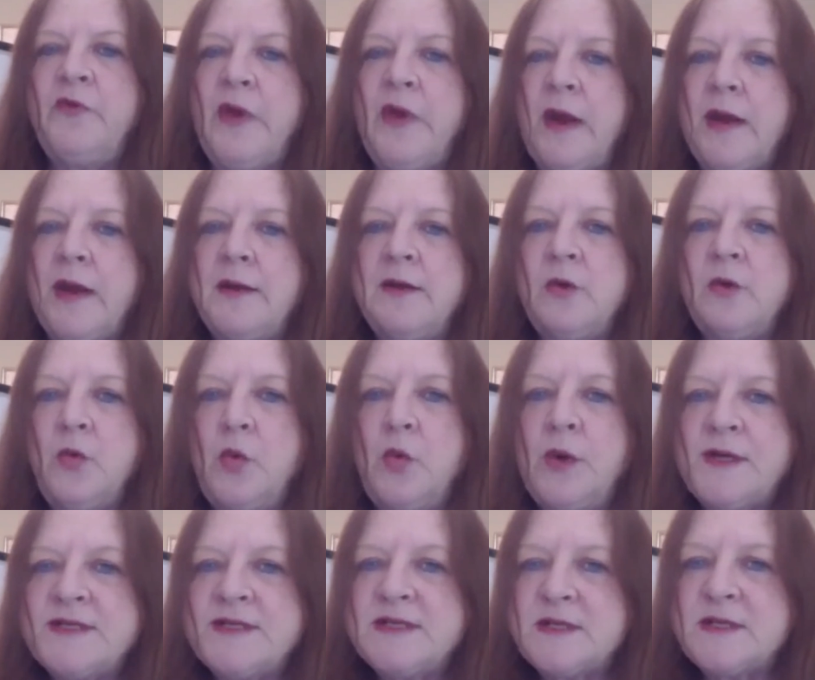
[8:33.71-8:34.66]
Have you
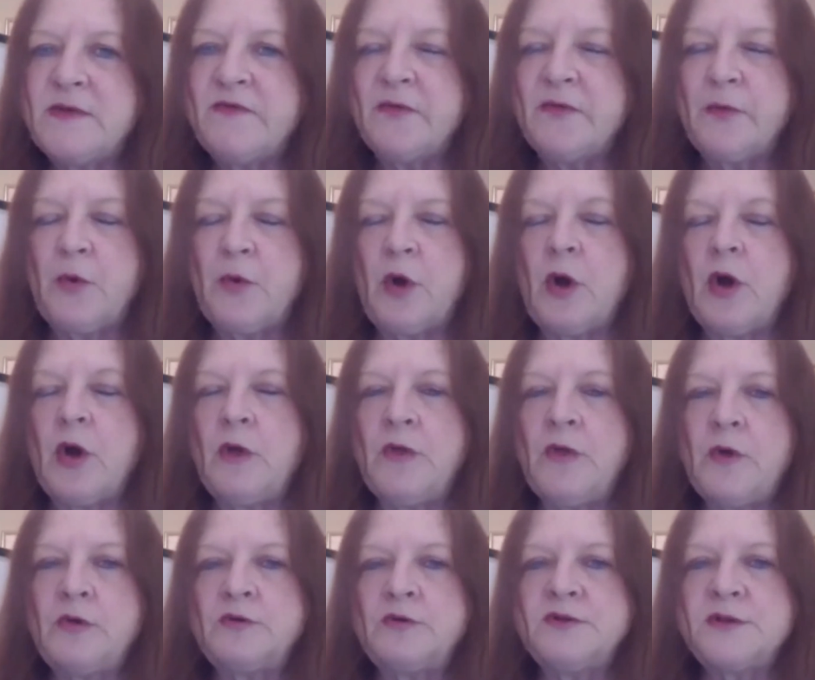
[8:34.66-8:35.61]
obtained the wisdom
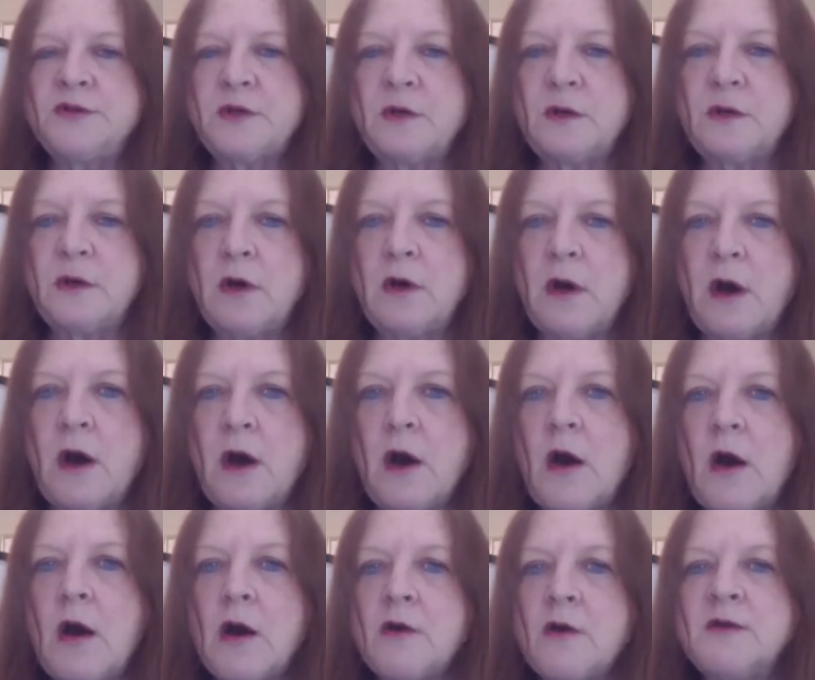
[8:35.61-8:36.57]
from all those
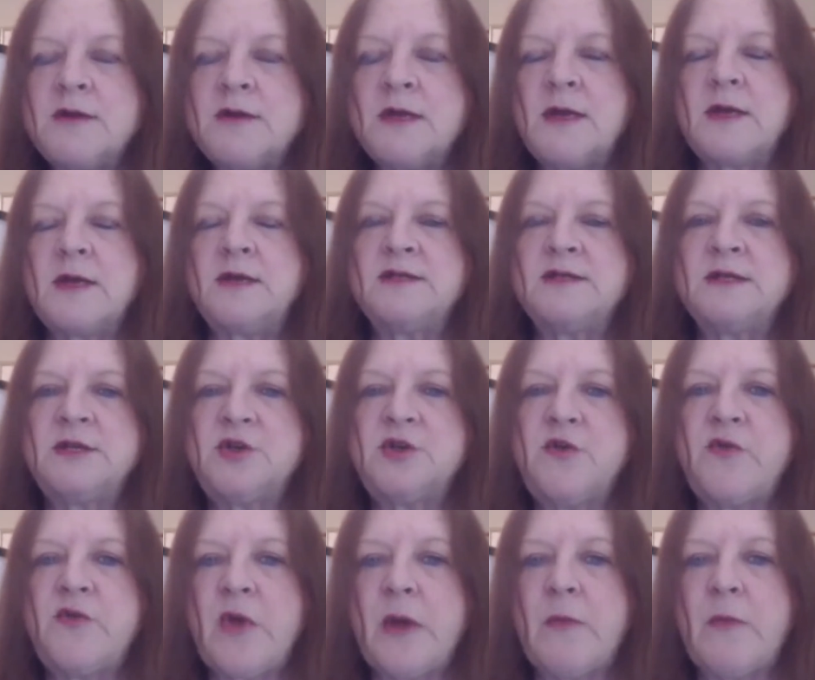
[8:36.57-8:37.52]
hard
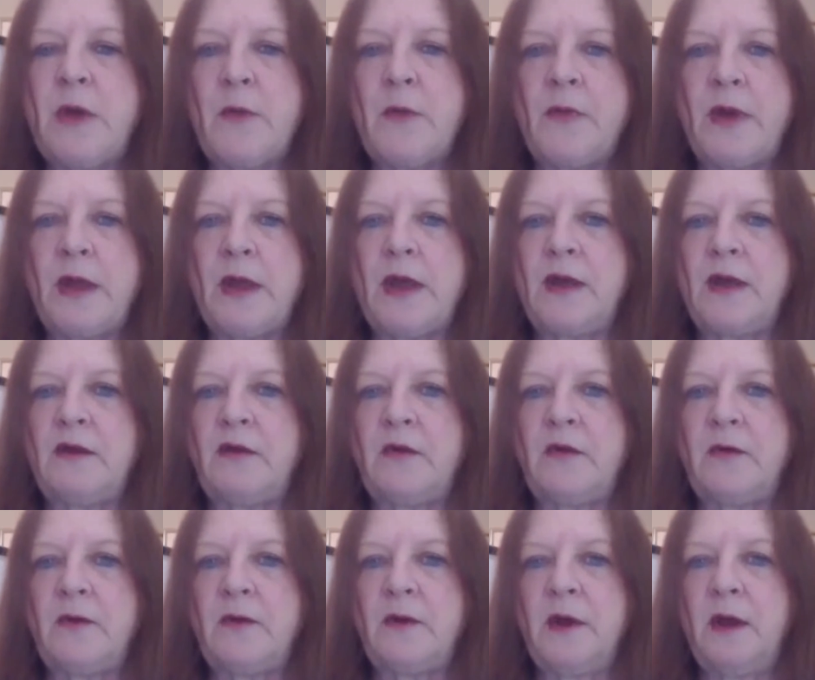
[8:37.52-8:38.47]
things that you've come up
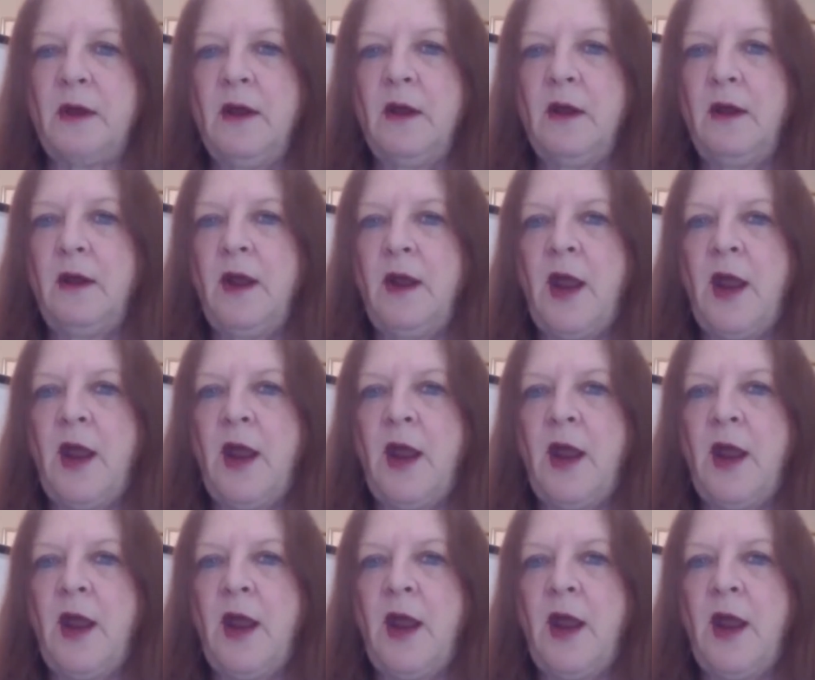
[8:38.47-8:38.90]
against?